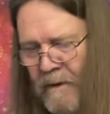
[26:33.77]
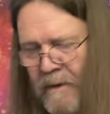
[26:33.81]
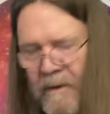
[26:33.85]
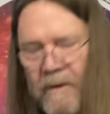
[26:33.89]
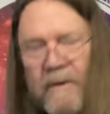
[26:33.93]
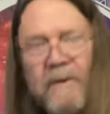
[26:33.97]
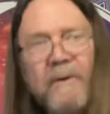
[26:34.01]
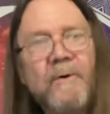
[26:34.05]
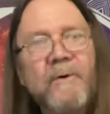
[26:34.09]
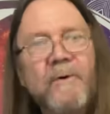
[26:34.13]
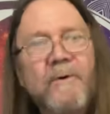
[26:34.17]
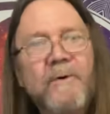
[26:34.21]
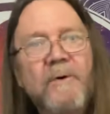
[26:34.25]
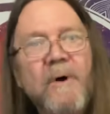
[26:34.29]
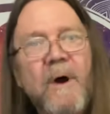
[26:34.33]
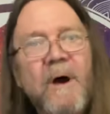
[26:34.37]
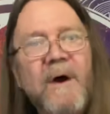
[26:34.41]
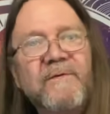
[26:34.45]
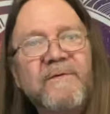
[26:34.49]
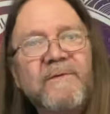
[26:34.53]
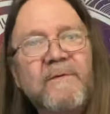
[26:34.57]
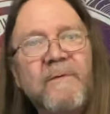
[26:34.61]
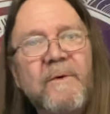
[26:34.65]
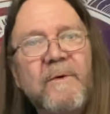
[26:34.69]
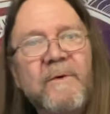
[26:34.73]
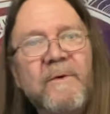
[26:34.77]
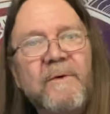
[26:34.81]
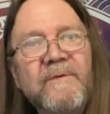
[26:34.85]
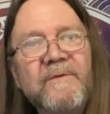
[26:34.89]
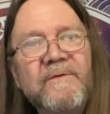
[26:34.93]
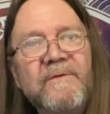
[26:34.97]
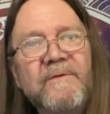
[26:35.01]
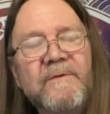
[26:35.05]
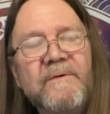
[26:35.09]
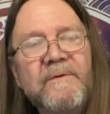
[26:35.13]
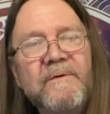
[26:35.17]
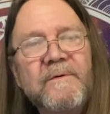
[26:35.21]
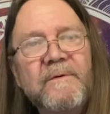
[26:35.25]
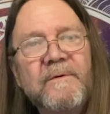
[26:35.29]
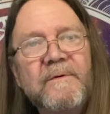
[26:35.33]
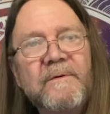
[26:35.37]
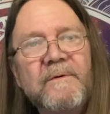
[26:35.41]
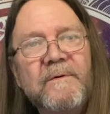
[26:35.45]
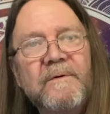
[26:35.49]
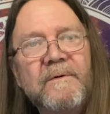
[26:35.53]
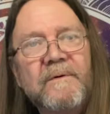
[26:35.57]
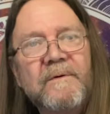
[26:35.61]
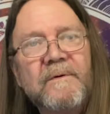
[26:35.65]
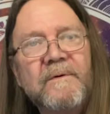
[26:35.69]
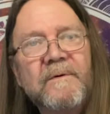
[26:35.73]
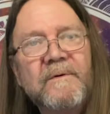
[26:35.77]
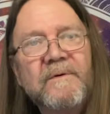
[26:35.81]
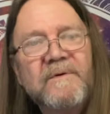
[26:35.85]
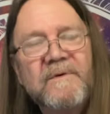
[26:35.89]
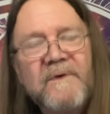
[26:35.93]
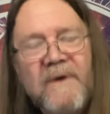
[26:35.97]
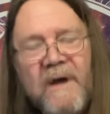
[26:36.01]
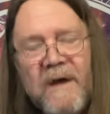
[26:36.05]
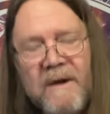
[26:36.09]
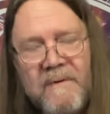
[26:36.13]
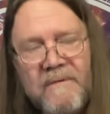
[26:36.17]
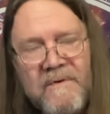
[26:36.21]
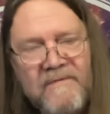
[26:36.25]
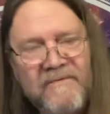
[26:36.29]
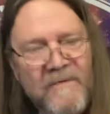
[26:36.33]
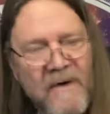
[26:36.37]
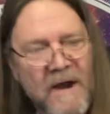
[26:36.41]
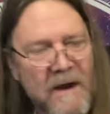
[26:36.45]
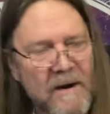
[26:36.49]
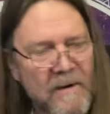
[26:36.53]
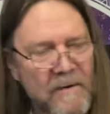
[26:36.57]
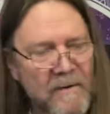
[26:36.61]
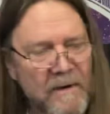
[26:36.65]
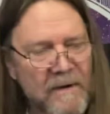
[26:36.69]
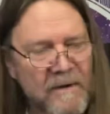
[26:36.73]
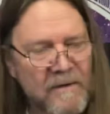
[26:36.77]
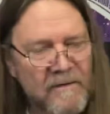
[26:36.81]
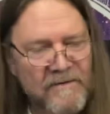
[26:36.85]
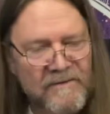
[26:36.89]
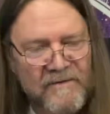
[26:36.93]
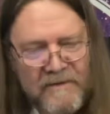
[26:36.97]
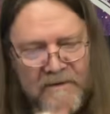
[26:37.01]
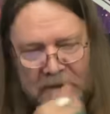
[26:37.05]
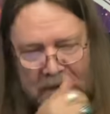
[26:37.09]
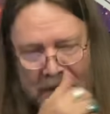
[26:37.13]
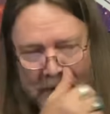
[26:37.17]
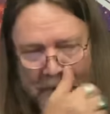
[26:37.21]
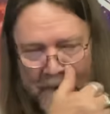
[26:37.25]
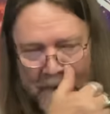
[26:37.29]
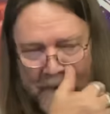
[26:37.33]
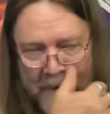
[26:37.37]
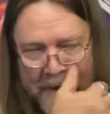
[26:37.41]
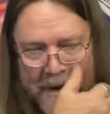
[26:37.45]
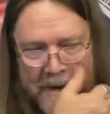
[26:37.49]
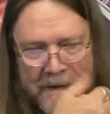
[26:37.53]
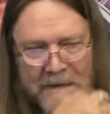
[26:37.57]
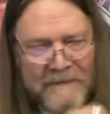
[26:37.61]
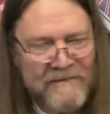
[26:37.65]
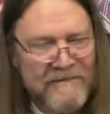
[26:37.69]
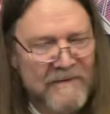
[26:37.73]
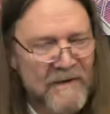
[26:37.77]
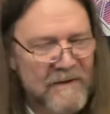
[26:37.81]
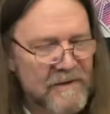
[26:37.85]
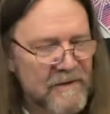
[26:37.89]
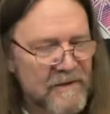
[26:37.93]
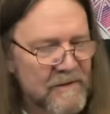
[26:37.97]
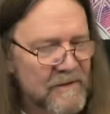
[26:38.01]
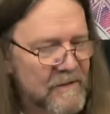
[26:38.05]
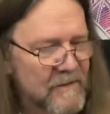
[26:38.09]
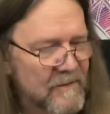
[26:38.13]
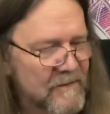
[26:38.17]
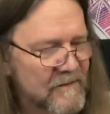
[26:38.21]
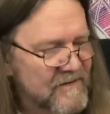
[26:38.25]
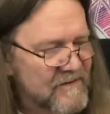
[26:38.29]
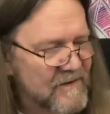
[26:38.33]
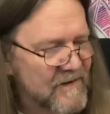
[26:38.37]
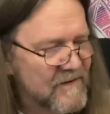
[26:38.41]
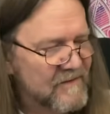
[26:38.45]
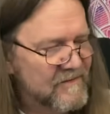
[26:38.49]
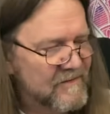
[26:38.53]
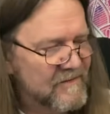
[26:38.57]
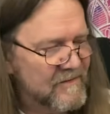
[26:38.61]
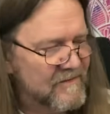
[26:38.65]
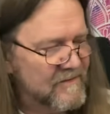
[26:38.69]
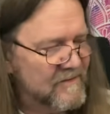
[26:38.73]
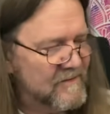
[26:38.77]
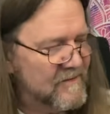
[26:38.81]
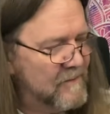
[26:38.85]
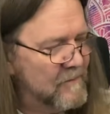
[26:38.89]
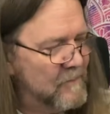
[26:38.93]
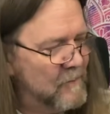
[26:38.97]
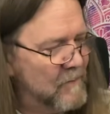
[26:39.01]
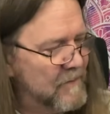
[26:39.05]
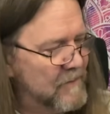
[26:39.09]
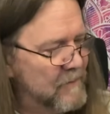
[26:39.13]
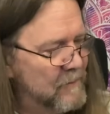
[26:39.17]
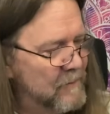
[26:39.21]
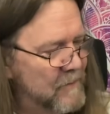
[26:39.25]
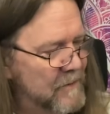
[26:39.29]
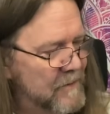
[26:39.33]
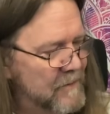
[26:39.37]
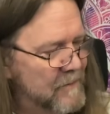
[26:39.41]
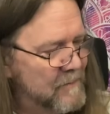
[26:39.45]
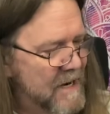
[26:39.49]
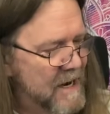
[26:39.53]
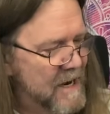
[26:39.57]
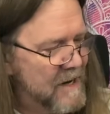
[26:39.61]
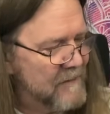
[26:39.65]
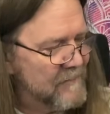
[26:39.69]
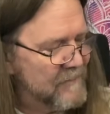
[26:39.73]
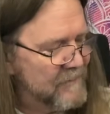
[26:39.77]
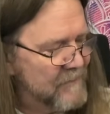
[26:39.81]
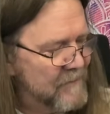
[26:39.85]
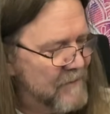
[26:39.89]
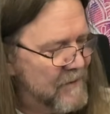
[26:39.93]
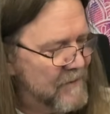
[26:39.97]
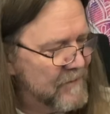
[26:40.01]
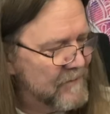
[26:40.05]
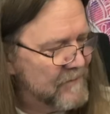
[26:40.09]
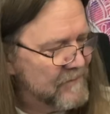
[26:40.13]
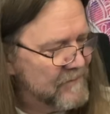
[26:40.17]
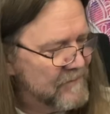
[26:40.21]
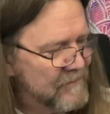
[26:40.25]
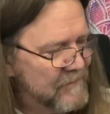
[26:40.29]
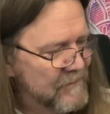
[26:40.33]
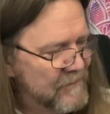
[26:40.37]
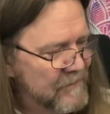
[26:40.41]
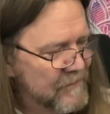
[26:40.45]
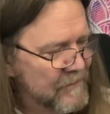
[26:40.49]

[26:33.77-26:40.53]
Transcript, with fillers: No crossroads. It's got to be fire energy, right? Set your new intentions on what you want to manifest.